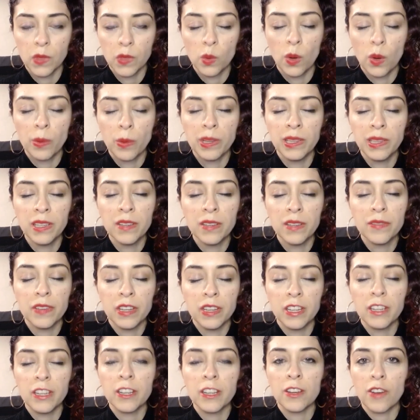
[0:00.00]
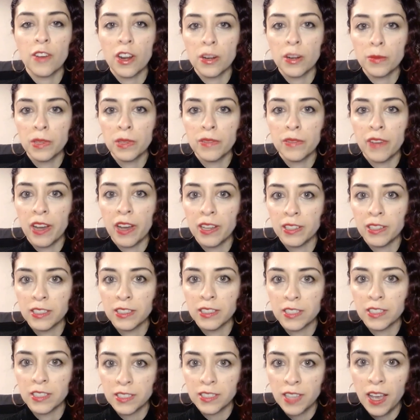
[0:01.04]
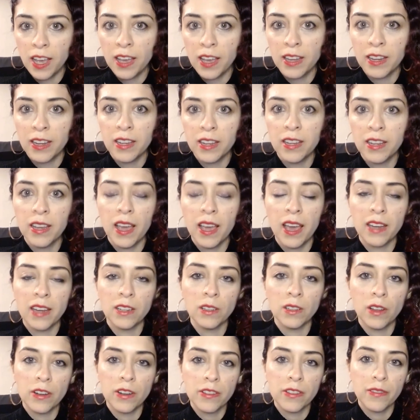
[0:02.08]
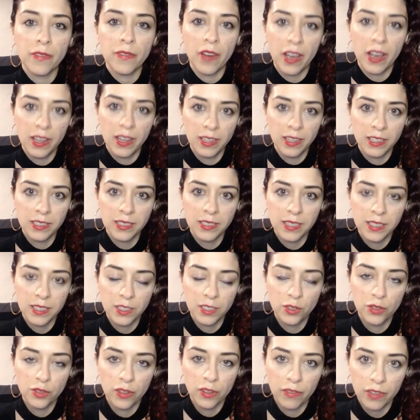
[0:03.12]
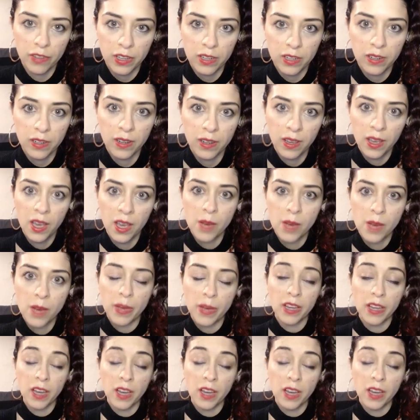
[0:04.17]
Well, we live in an incredibly violent society, and a lot of the violence is driven by